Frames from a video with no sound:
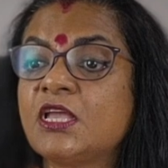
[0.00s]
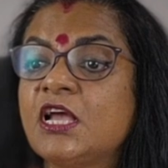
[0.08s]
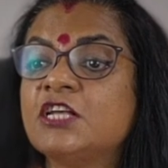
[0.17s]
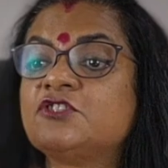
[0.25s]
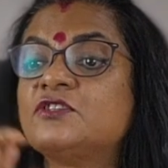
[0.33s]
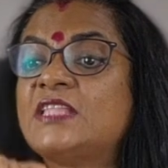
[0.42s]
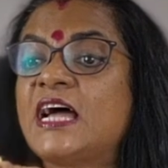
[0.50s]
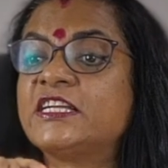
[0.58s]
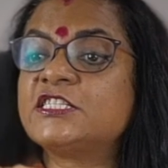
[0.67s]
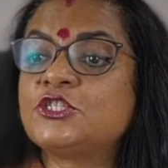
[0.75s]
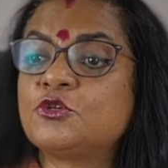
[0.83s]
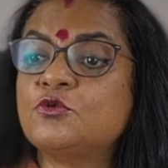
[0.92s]
So that is
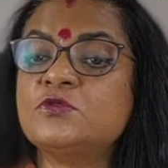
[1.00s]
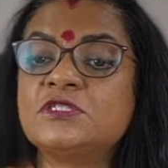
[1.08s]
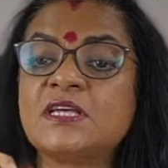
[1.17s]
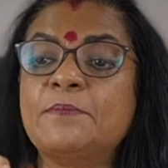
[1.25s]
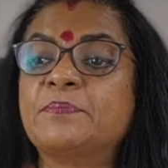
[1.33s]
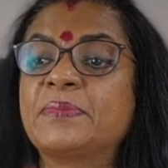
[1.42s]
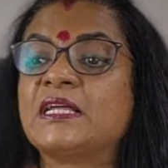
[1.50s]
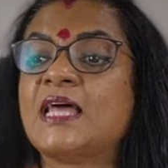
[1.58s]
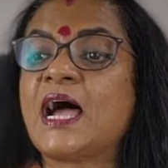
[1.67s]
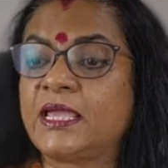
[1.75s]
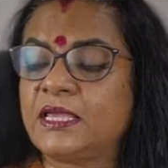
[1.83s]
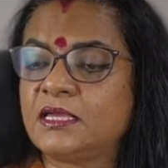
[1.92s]
through
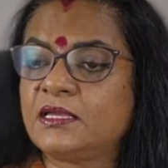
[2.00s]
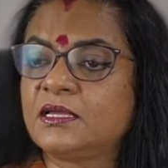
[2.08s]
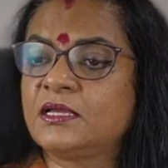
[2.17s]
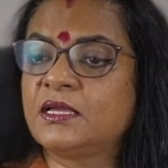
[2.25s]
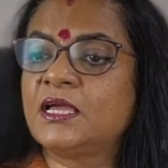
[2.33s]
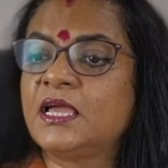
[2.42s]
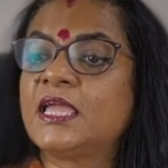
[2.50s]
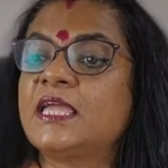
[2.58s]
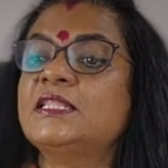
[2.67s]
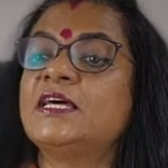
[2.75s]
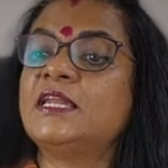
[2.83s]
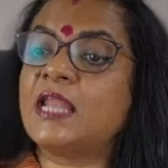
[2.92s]
Sampradaya. In
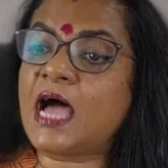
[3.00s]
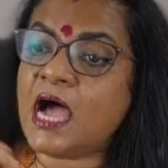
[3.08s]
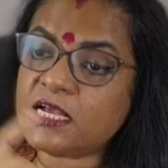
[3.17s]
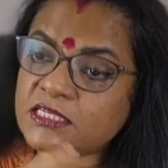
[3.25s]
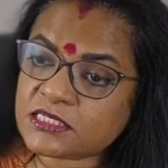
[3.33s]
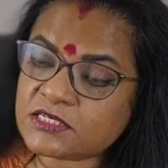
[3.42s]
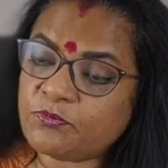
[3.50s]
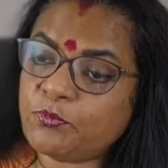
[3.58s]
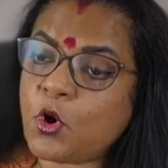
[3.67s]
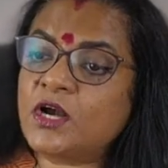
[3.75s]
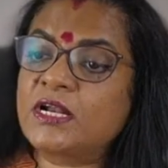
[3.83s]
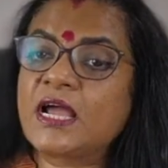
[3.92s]
the last
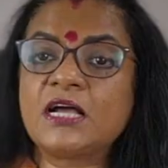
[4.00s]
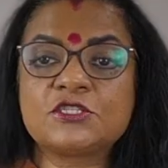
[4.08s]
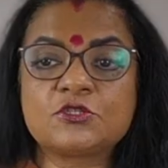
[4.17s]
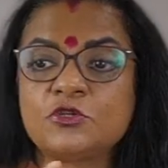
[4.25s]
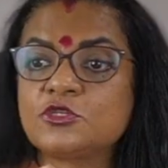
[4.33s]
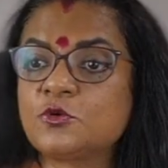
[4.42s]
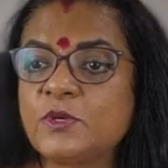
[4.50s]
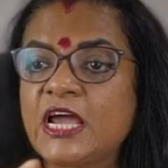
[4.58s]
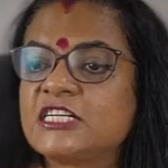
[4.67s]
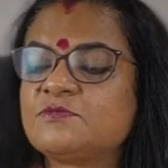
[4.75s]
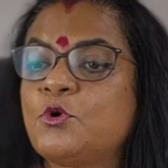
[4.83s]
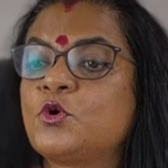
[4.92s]
podcast, also, we had
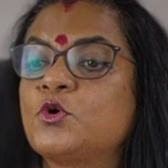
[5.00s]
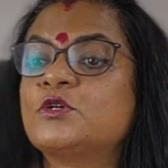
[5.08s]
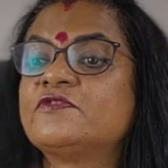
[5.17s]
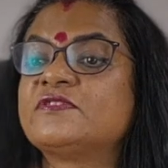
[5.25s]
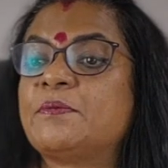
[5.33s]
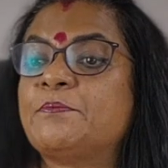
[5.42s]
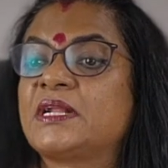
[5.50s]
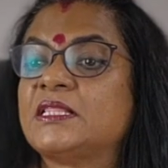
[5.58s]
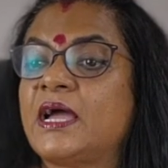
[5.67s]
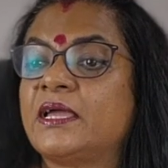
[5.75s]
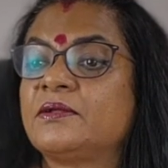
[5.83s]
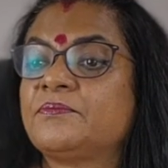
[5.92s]
spoken of
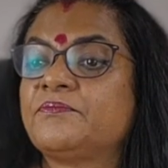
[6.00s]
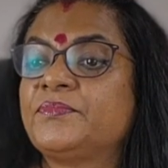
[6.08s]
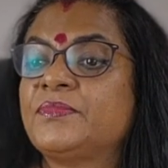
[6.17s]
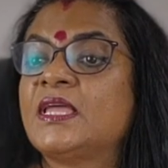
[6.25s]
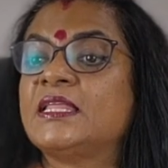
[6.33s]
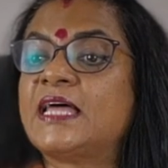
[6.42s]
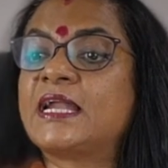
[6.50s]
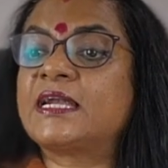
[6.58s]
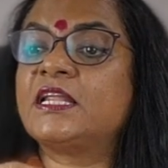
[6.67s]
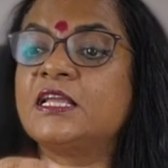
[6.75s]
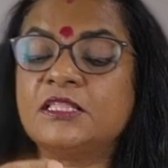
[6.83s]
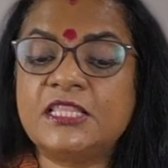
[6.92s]
Sampradaya, that
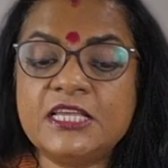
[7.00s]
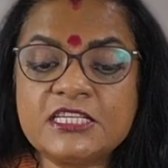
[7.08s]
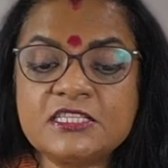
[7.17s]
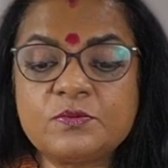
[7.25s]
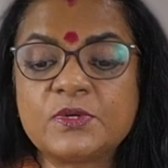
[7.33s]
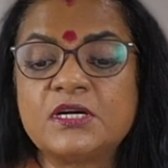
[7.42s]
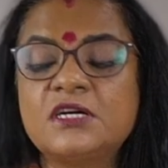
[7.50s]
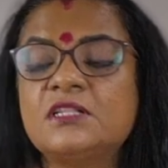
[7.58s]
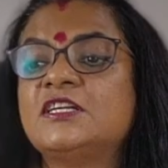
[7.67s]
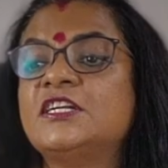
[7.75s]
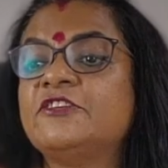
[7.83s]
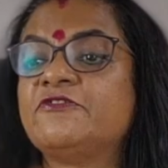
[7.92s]
these were the
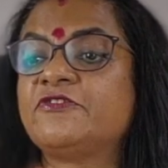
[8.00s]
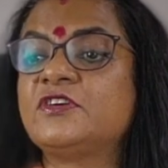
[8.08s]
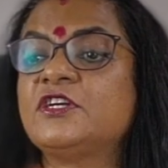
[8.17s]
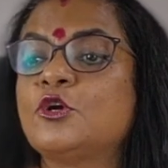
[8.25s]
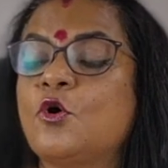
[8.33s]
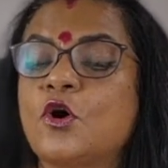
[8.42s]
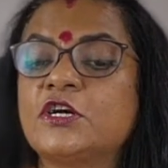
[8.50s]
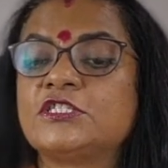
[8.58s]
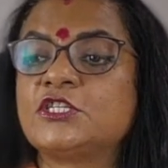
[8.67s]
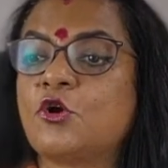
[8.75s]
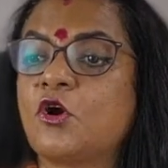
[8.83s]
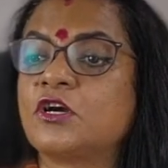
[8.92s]
different gods and
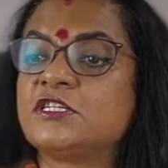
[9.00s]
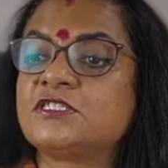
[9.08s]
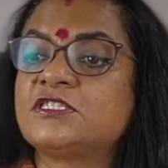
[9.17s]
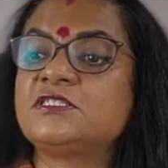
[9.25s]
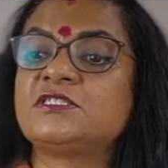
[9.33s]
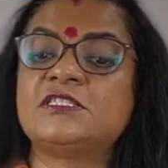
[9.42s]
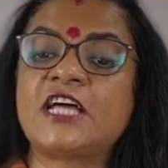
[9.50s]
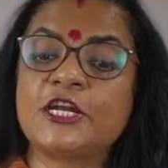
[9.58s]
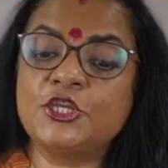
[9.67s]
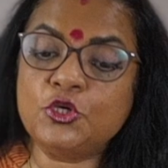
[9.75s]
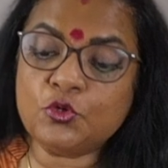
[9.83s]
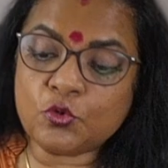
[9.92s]
goddesses that
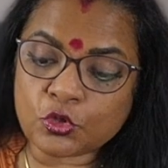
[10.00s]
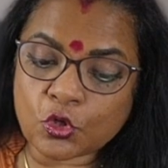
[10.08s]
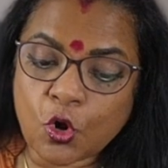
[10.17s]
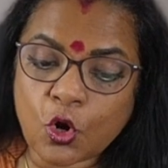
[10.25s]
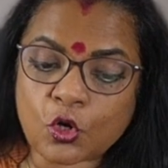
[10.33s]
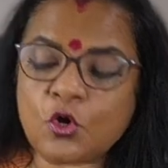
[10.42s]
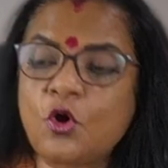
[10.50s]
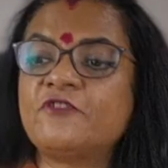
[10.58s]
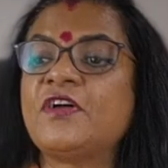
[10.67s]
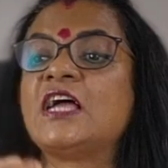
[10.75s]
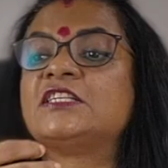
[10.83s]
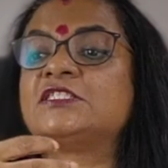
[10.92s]
you thought of
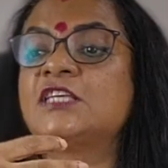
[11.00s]
as